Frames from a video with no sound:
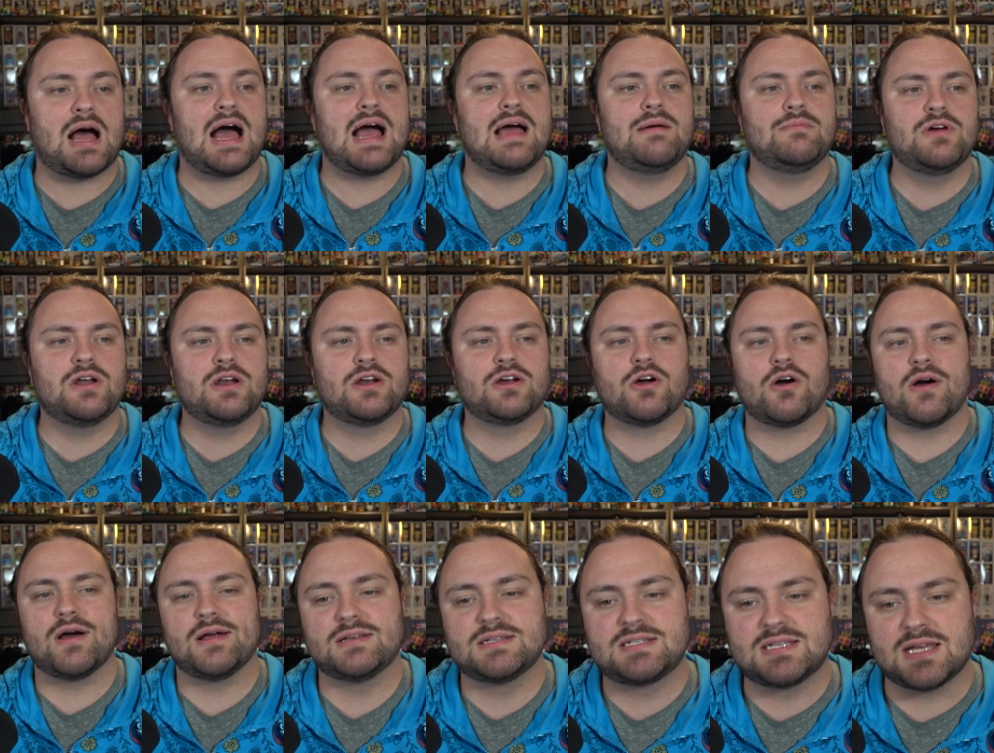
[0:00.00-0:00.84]
I'm gonna go
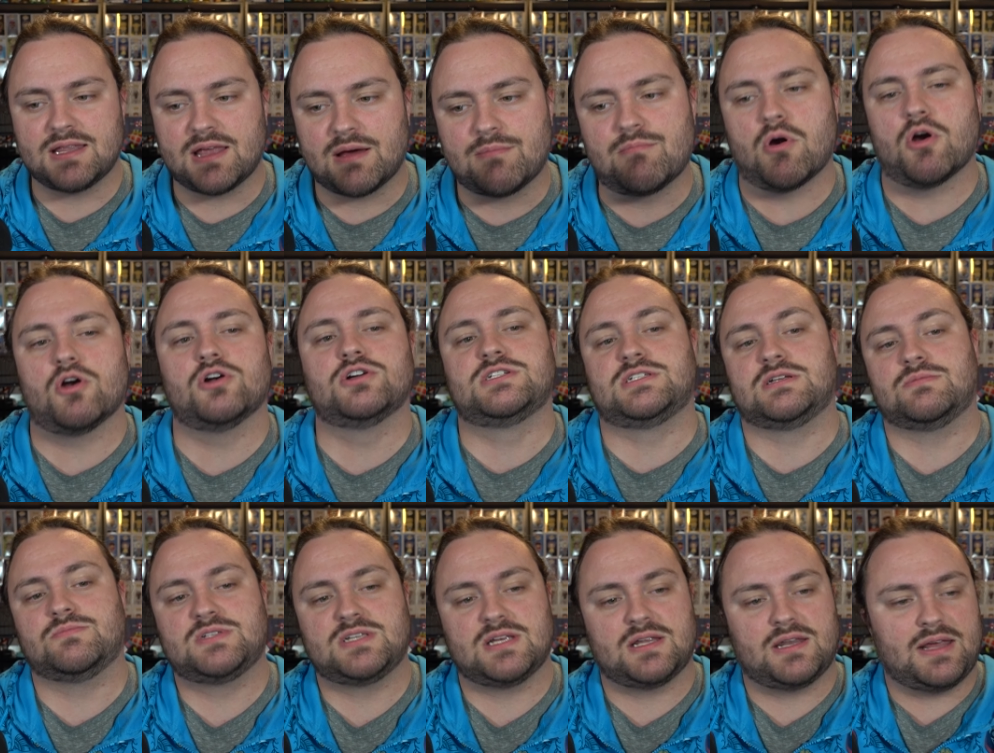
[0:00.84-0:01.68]
ahead and say that Marge
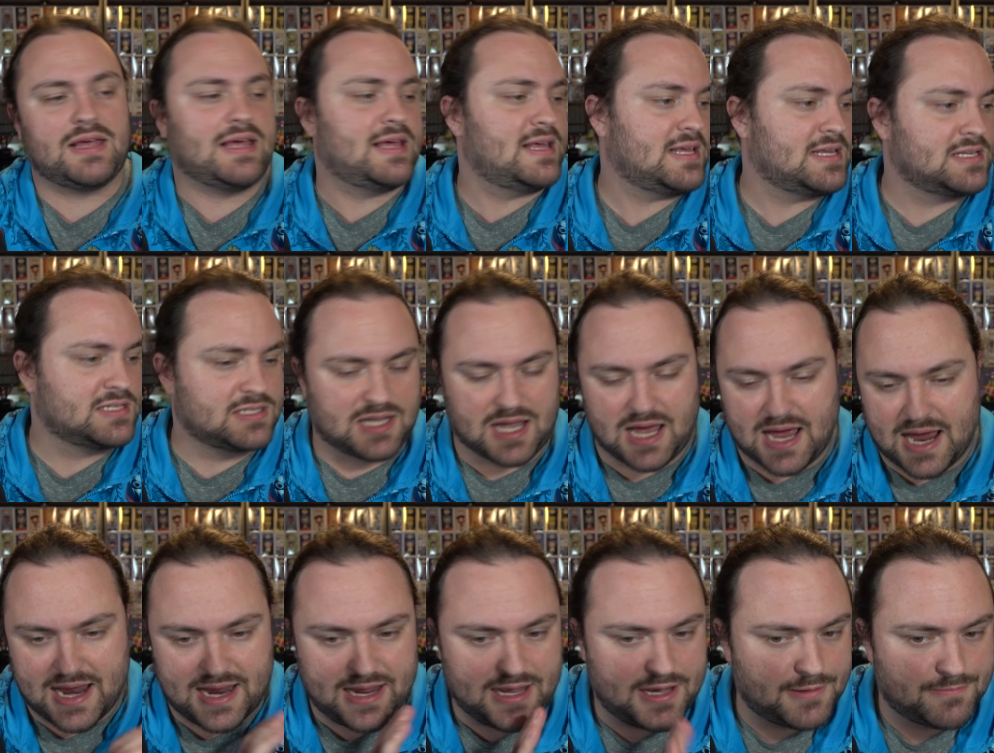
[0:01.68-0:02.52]
Simpson is
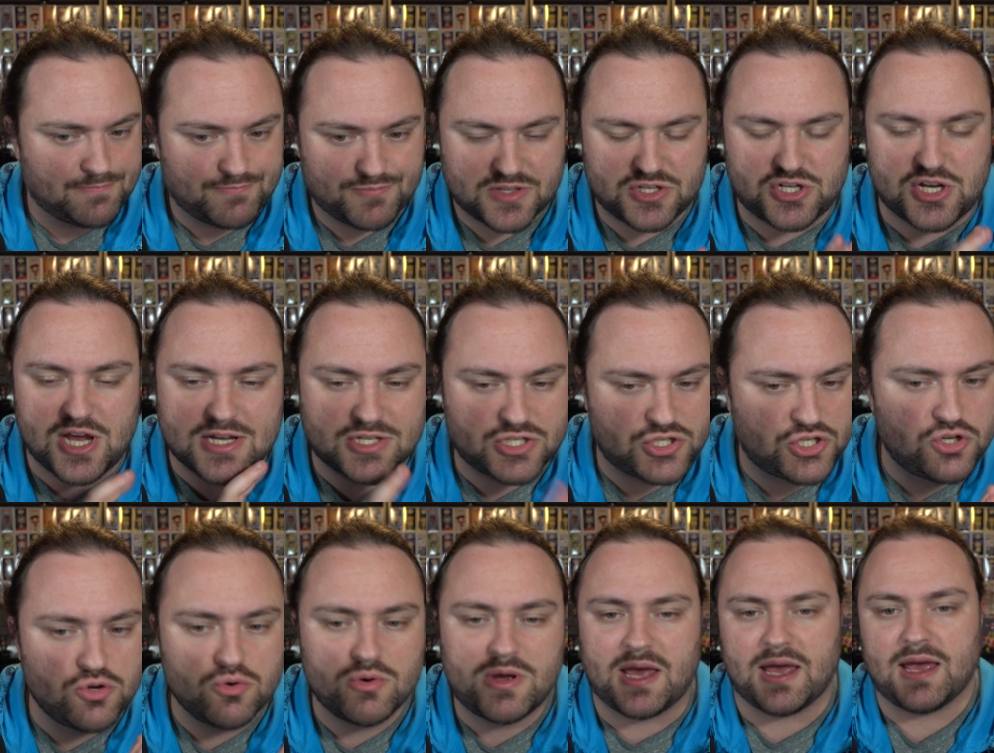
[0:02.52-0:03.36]
like she has
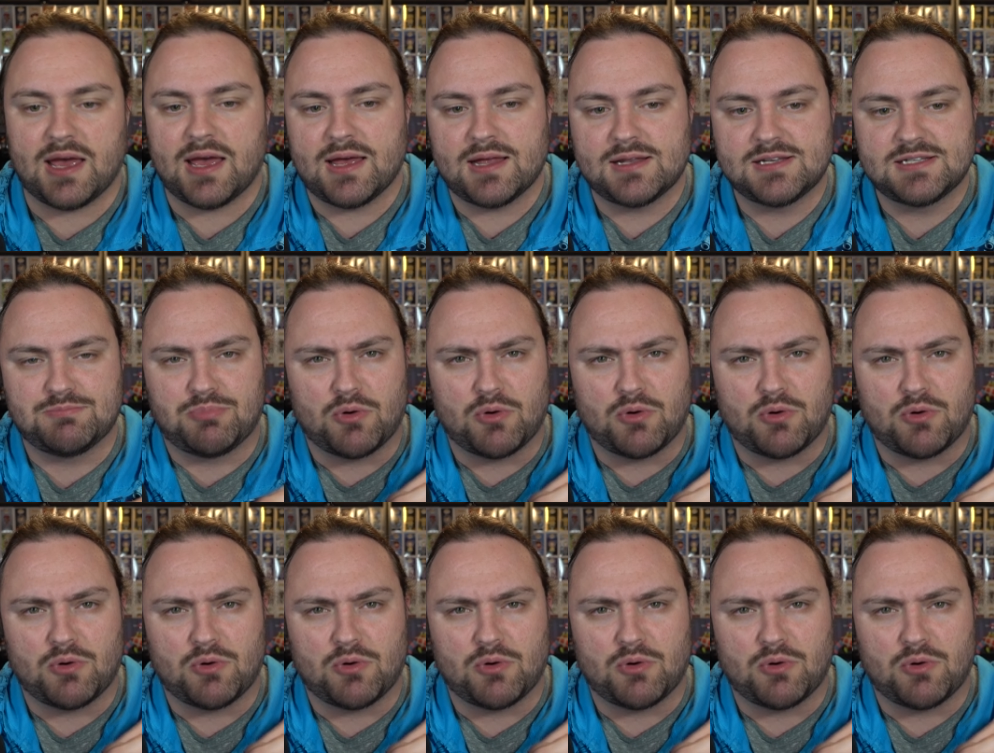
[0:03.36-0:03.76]
two kids.